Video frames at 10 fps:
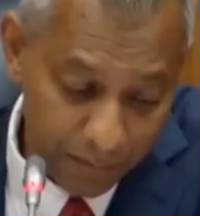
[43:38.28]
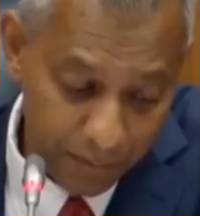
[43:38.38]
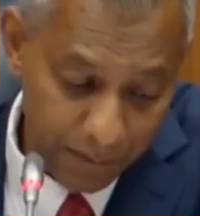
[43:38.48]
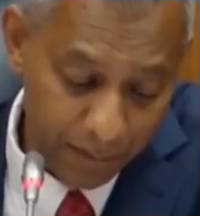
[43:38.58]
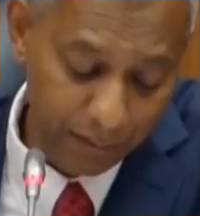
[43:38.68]
that
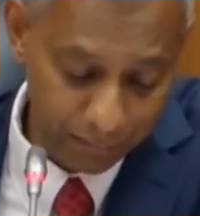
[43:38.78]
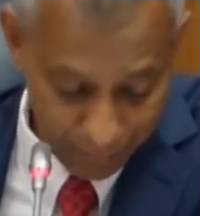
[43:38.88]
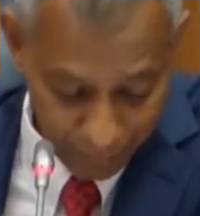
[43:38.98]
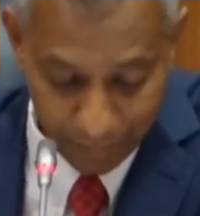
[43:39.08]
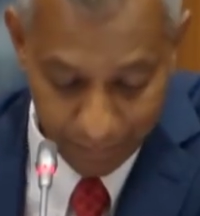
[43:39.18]
was,
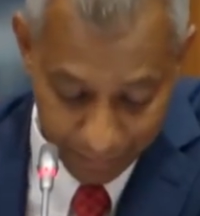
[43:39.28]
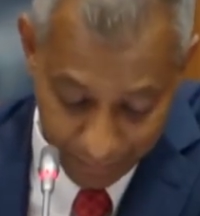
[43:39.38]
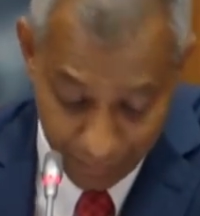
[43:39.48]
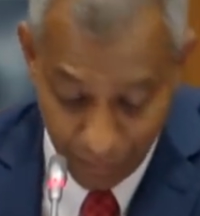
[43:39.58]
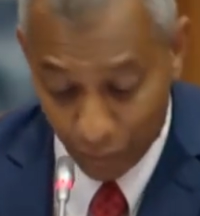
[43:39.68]

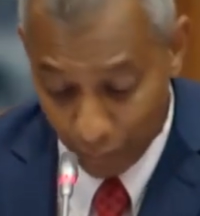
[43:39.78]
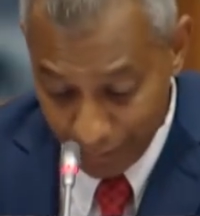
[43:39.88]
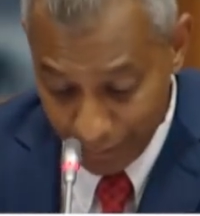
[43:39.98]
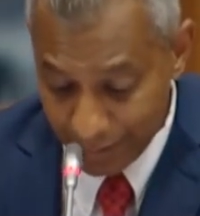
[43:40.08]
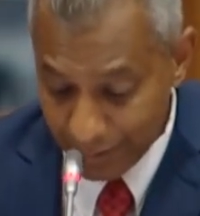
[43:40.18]
the
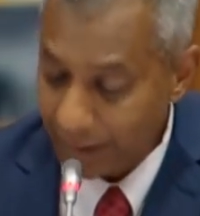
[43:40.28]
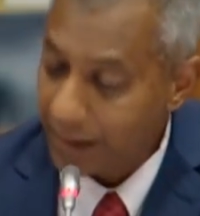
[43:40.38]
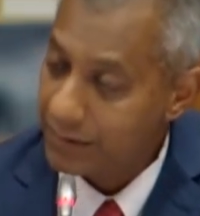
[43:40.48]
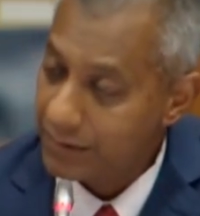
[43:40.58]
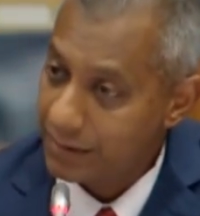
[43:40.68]
documentation
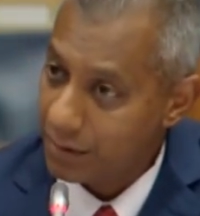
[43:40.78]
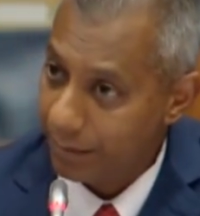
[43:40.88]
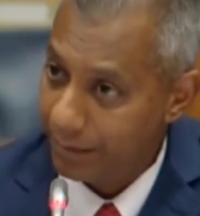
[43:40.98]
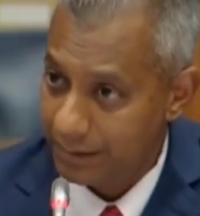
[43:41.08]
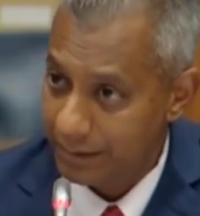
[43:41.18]
covers the
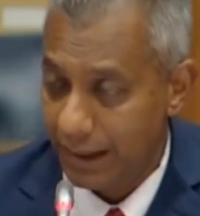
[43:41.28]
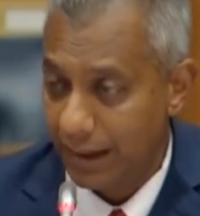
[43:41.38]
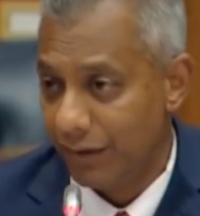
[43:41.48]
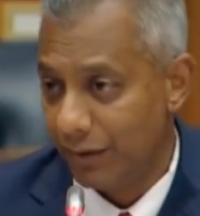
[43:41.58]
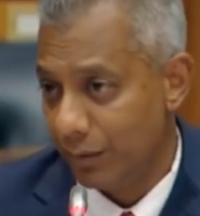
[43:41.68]
topics that
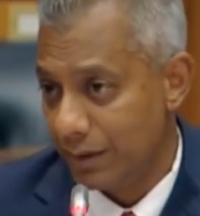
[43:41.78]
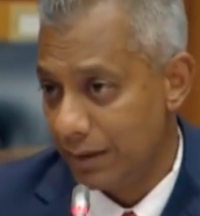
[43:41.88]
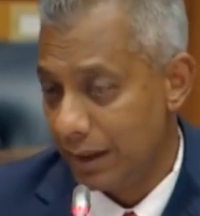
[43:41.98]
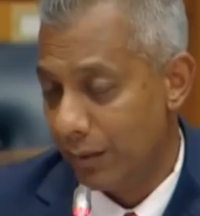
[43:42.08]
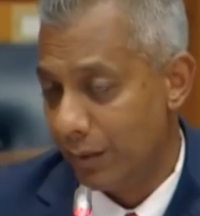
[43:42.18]

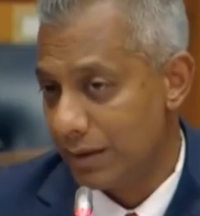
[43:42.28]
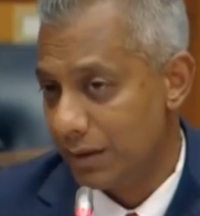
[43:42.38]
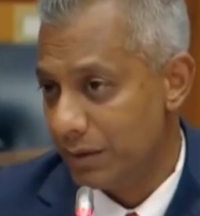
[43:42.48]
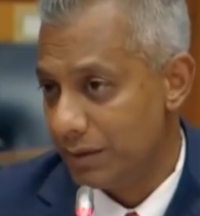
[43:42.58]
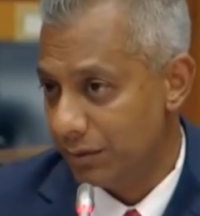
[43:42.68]
I was
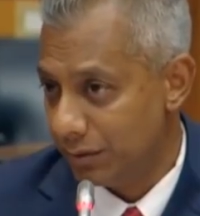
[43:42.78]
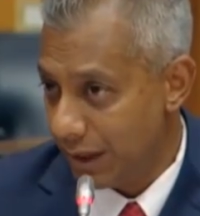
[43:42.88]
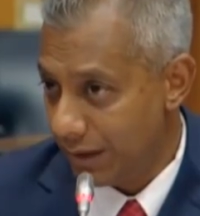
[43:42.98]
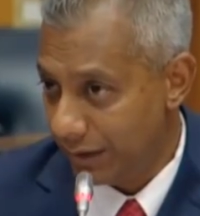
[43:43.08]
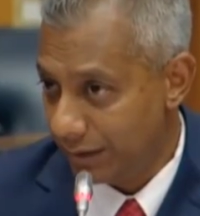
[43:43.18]
requested to
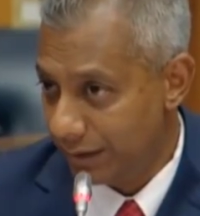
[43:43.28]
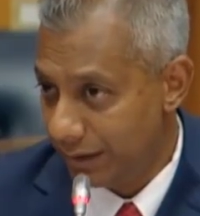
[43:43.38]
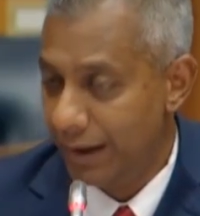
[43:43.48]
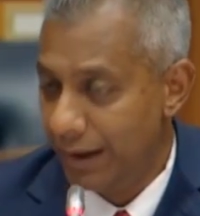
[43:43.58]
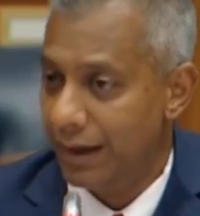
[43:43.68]
cover.
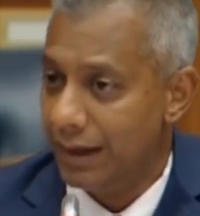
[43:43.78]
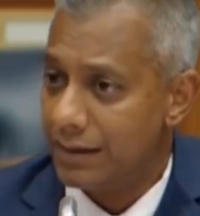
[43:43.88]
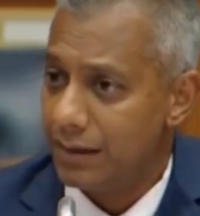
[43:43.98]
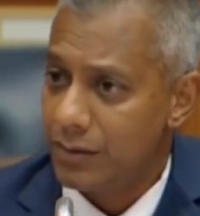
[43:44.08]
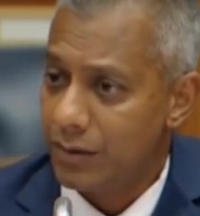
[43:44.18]

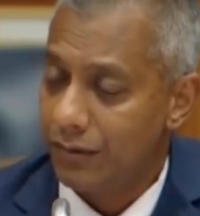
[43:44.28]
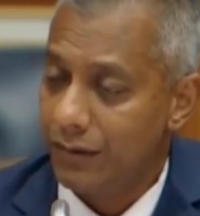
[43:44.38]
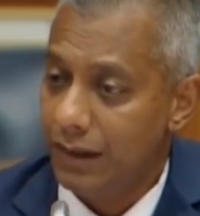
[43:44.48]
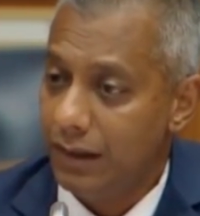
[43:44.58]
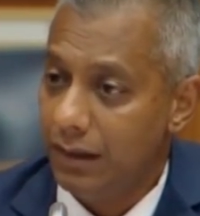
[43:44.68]
In terms of
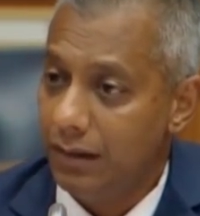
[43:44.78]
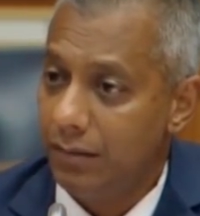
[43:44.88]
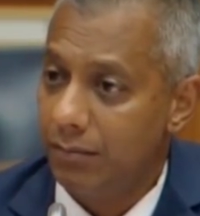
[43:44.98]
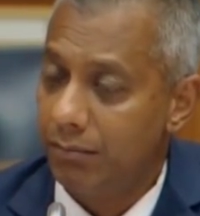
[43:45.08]
the